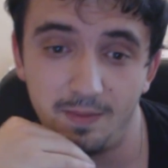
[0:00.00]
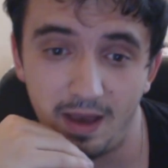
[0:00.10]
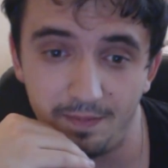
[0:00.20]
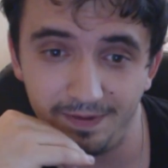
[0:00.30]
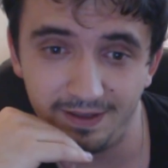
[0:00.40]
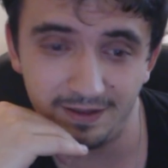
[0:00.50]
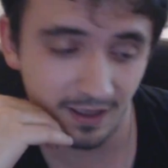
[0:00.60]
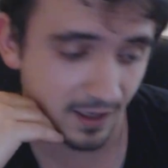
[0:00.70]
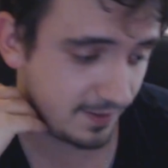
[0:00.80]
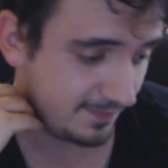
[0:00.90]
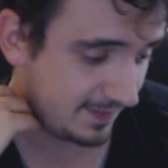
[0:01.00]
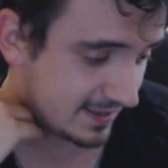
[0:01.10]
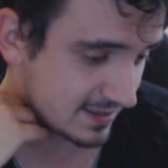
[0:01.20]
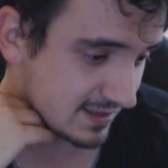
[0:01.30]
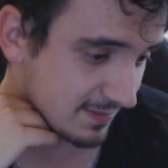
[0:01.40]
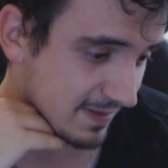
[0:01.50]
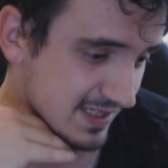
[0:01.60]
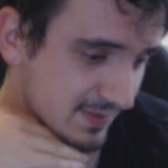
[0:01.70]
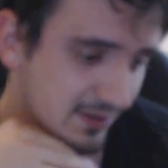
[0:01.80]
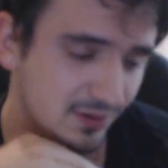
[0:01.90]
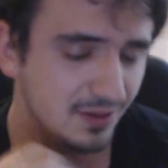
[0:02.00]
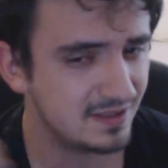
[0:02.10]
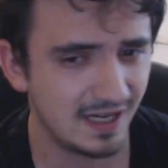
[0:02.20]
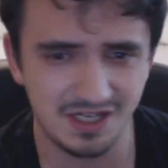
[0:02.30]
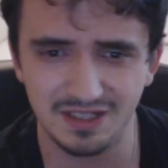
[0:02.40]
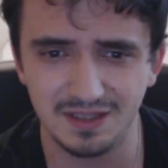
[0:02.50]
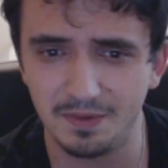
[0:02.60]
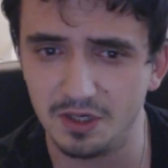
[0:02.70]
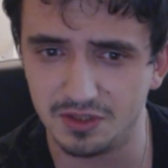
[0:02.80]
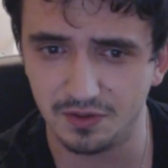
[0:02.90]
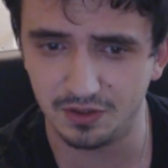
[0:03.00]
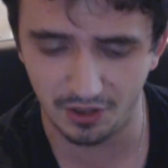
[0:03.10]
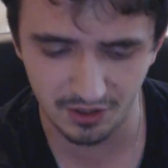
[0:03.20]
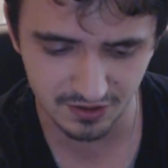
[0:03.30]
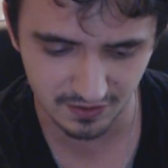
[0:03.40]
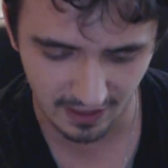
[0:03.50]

In my opinion, the best way to do it is actually diminishing returns.